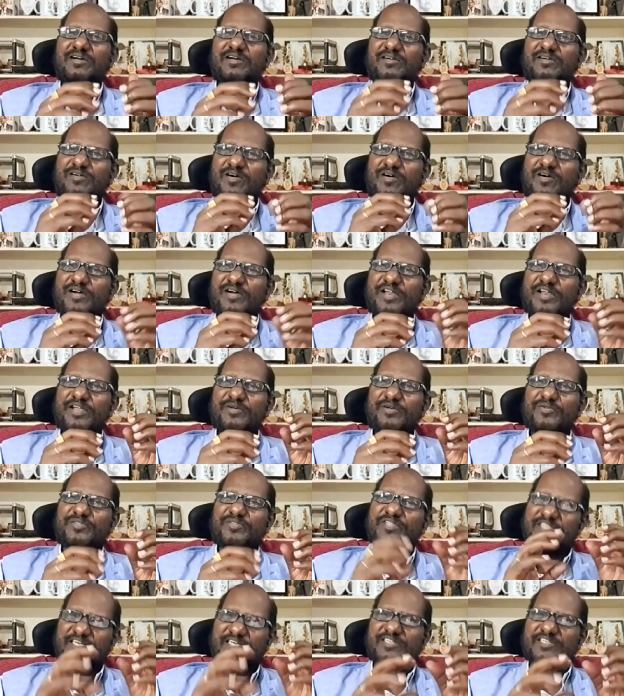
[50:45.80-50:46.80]
according
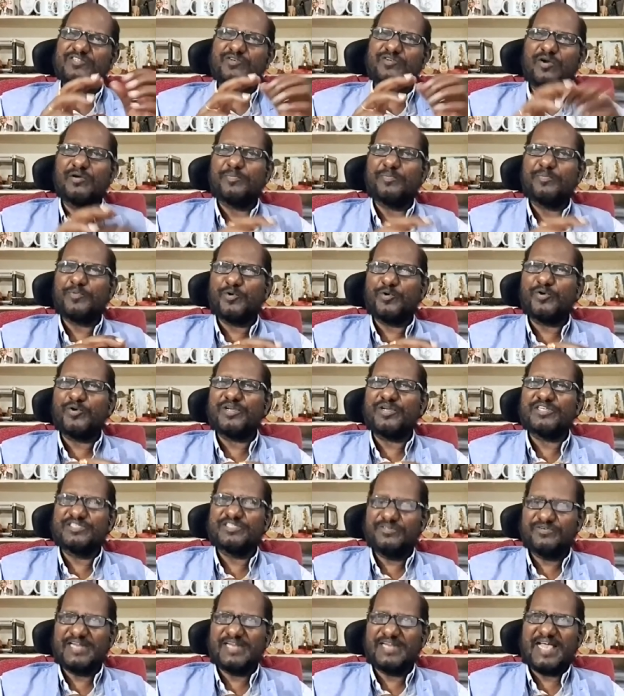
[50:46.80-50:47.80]
to that is called
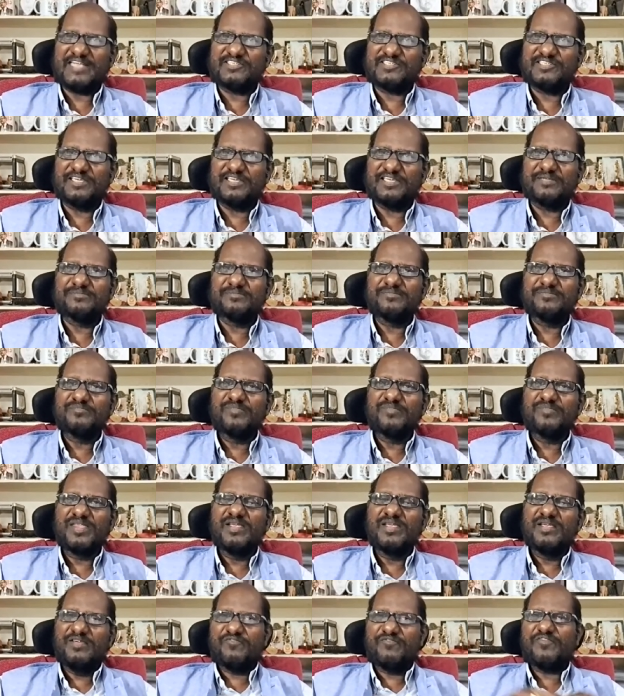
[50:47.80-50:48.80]
progressive taxing.
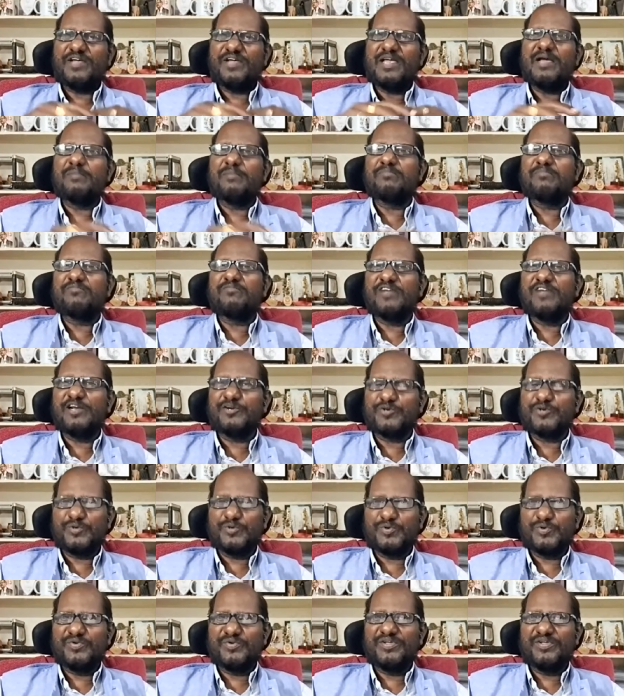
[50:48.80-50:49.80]
If I am
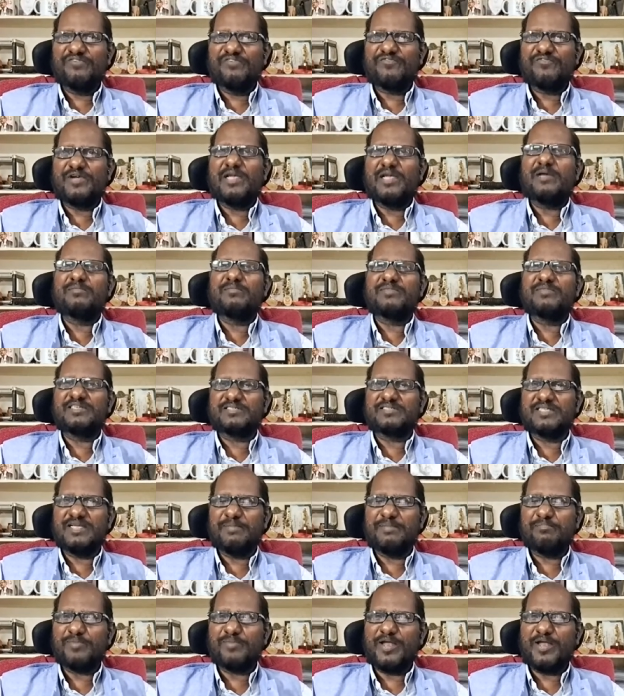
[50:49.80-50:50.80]
well-to-do, if I am
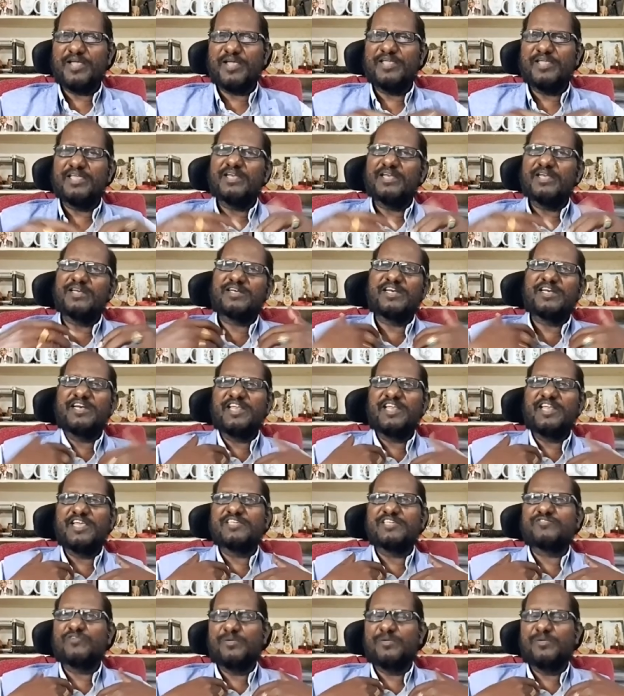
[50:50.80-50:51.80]
as an employee,
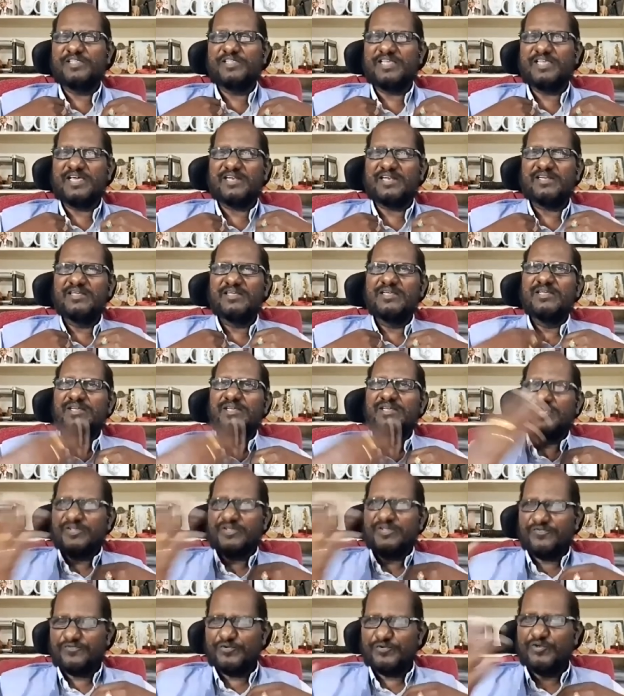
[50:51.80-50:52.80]
TDS will be there.
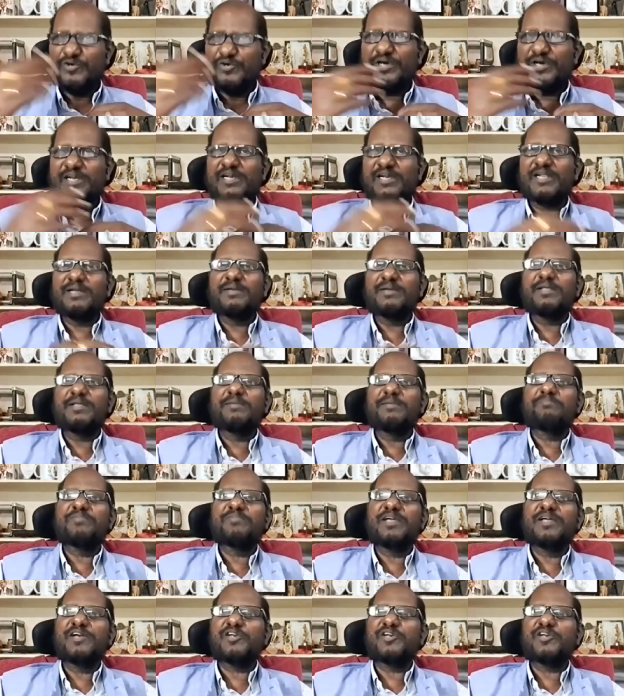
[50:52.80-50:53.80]
If you are
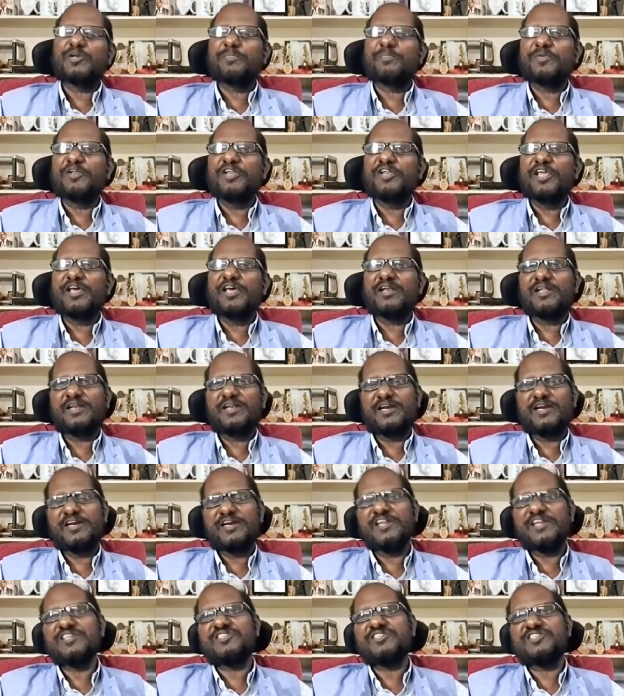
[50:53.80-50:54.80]
an entrepreneur,
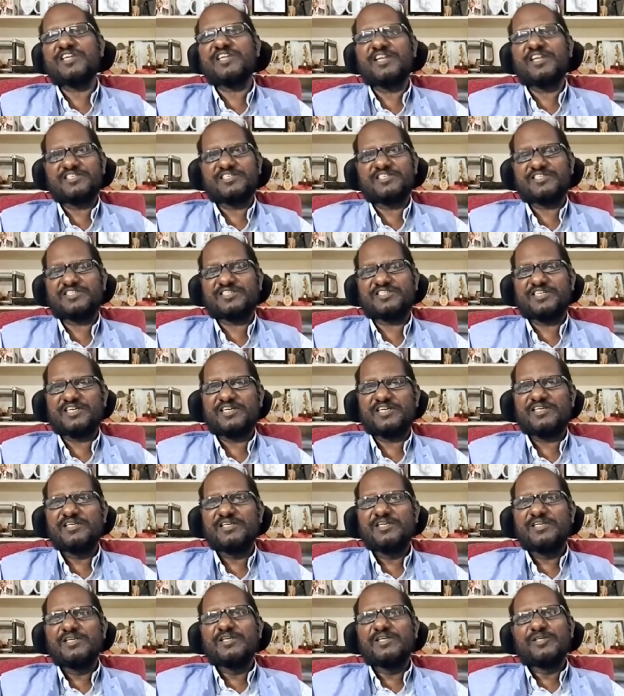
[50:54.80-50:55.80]
an industrialist,
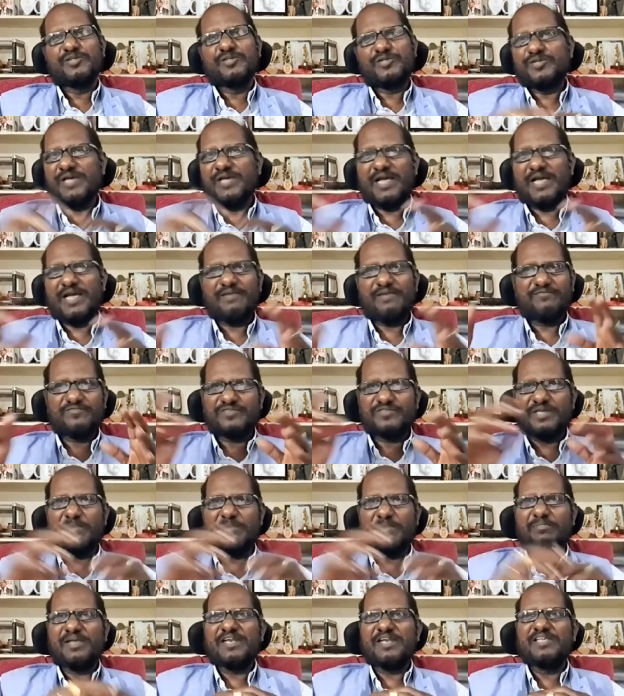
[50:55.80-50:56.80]
you have
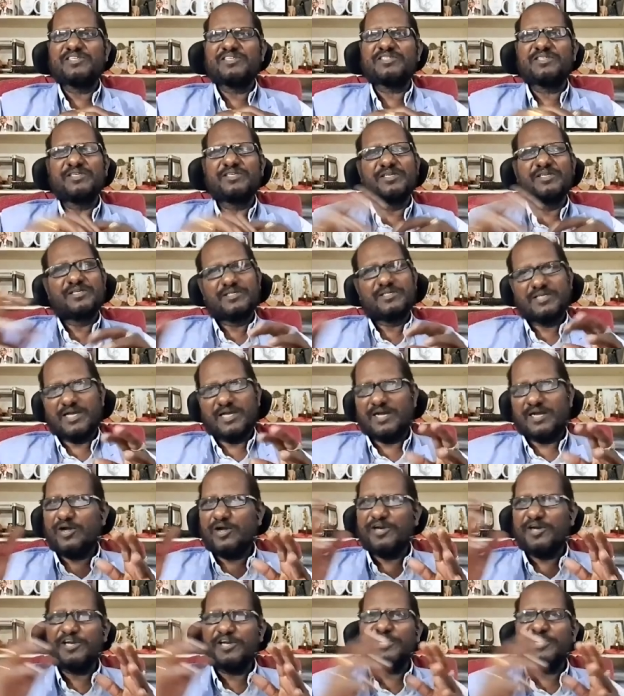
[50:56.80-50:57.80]
some monies.
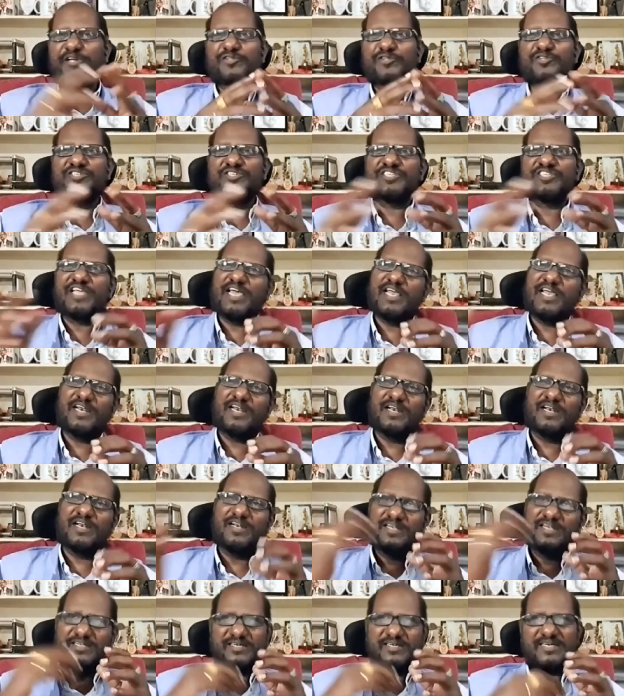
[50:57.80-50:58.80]
According to the
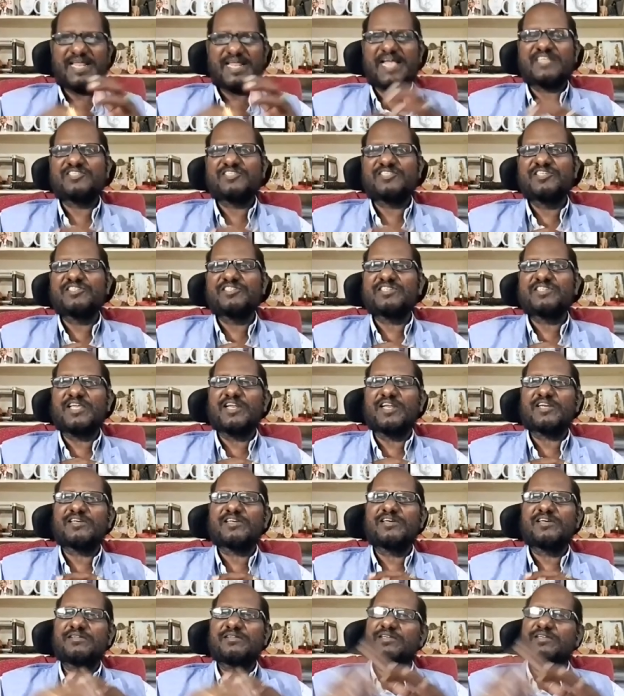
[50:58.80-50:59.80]
scale, tax is
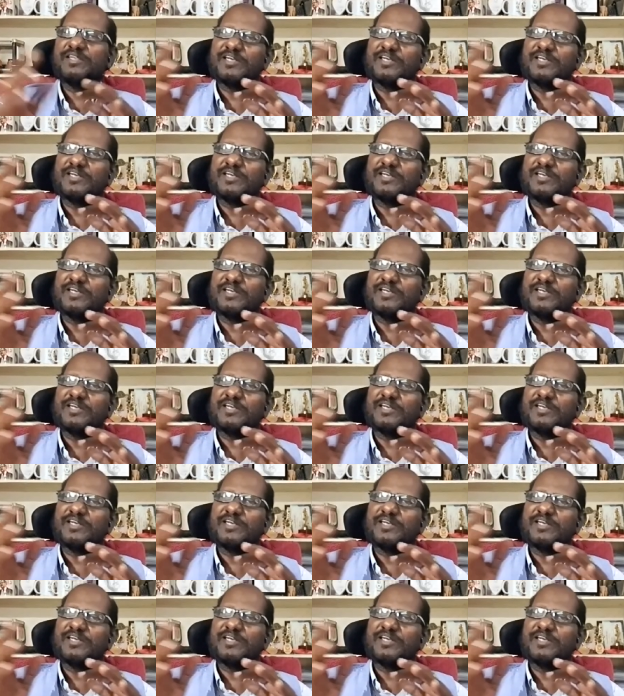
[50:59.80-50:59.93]
selected,